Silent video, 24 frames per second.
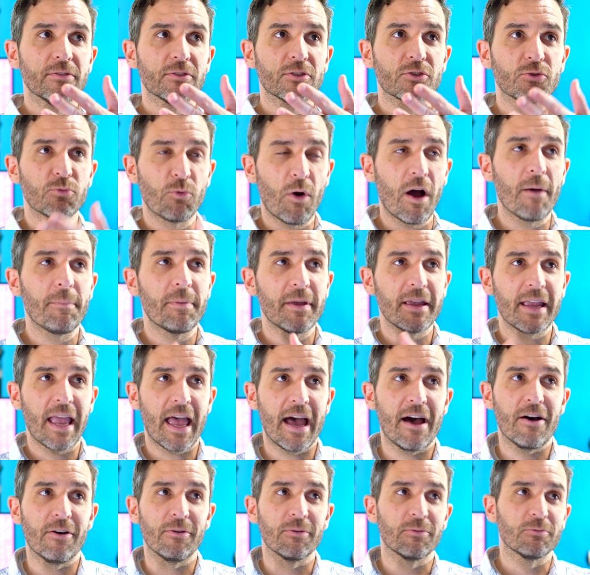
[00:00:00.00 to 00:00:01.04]
Swapping
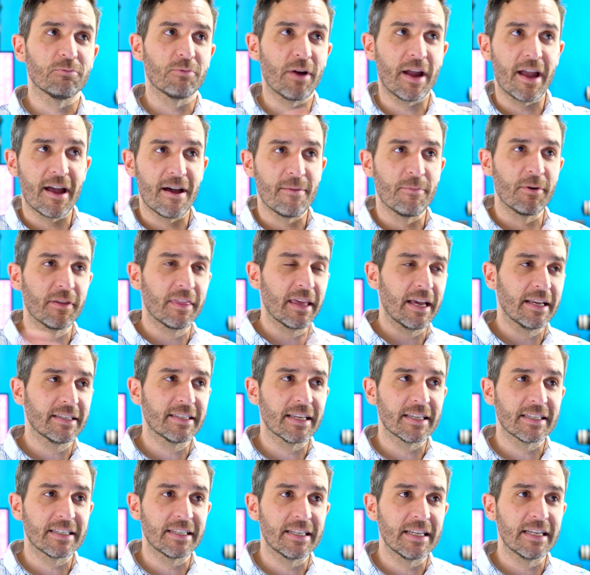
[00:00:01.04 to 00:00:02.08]
out RAM with S
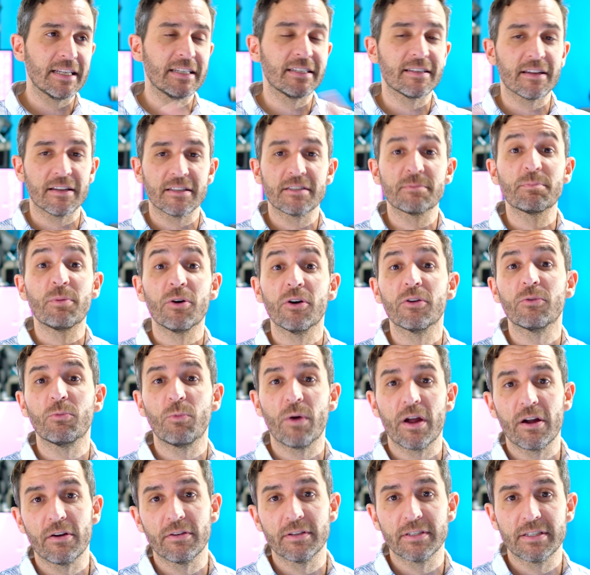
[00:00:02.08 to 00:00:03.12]
S D does put
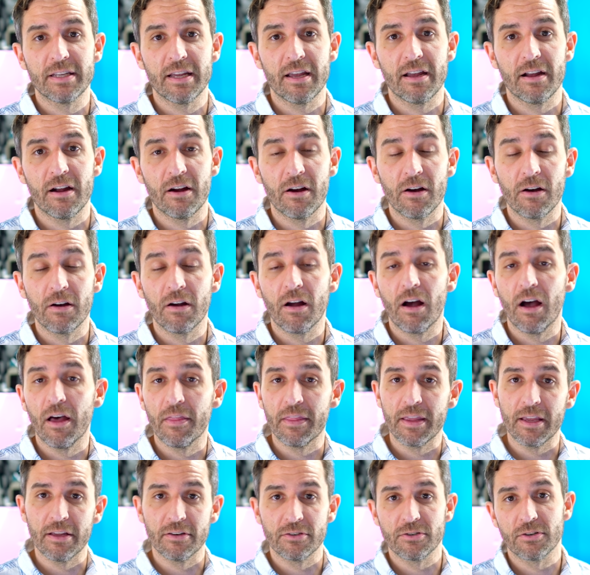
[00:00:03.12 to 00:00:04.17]
wear and tear on
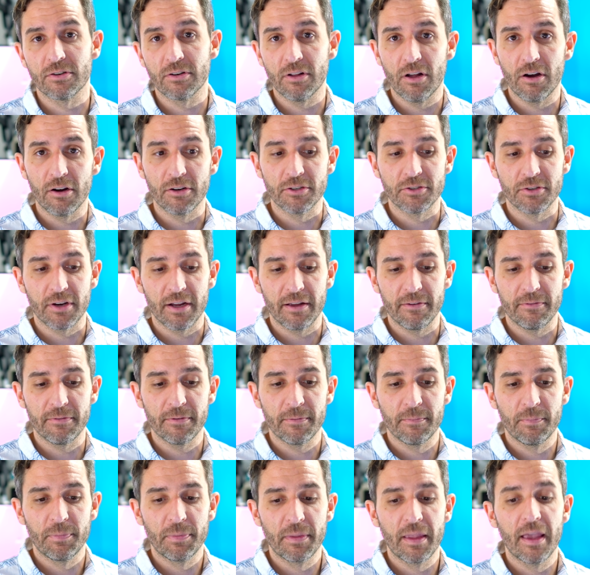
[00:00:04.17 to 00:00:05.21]
the internal hard drive.
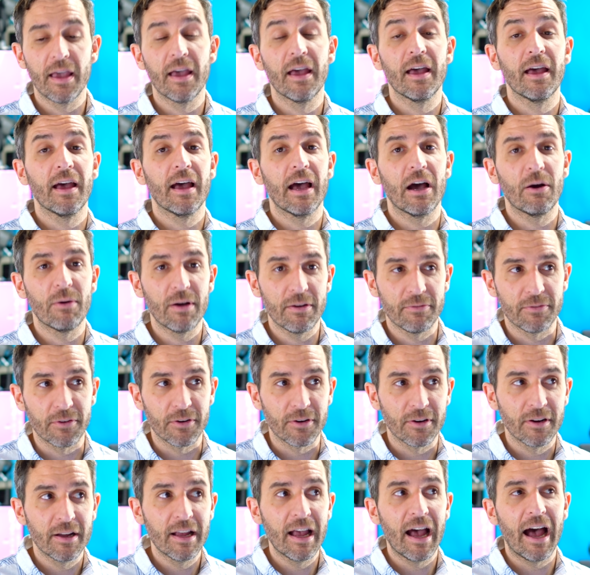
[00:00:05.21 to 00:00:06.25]

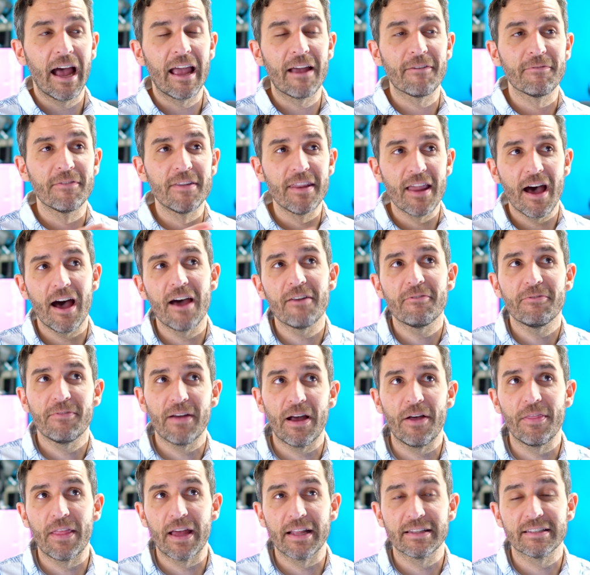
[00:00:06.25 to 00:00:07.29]
However, I have not
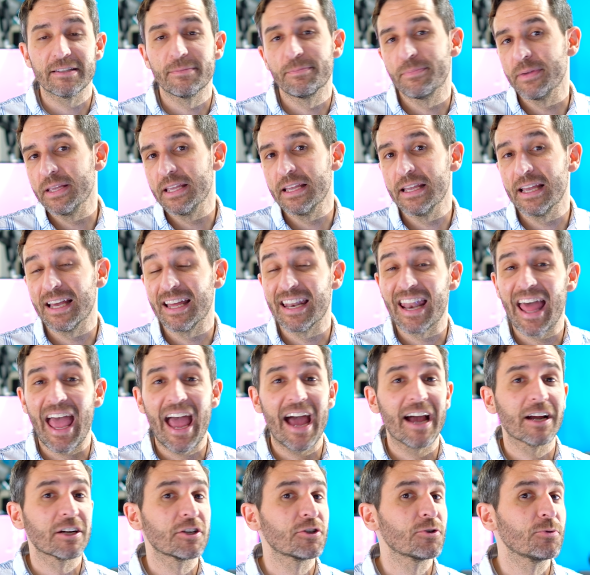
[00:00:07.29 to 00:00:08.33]
found that to be an
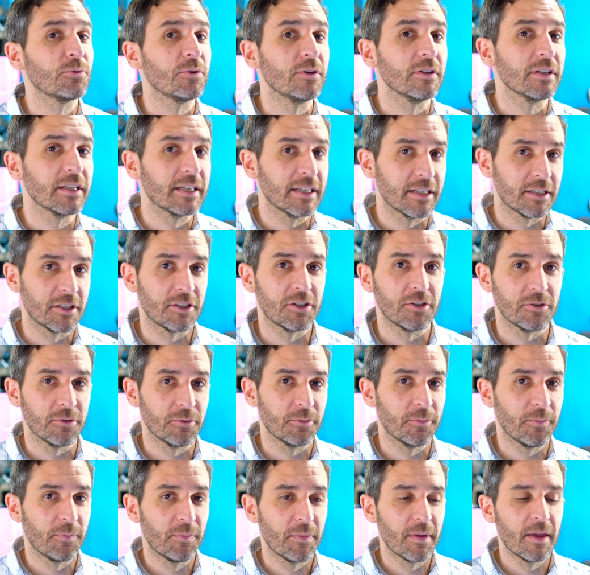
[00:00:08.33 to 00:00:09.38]
actual issue
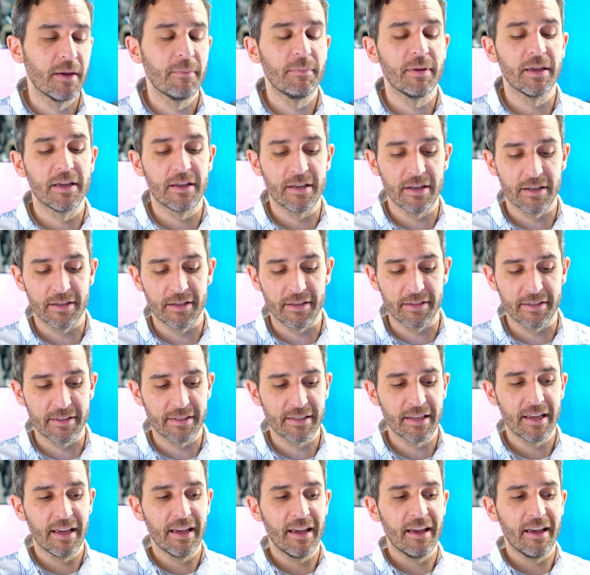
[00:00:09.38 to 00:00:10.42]
because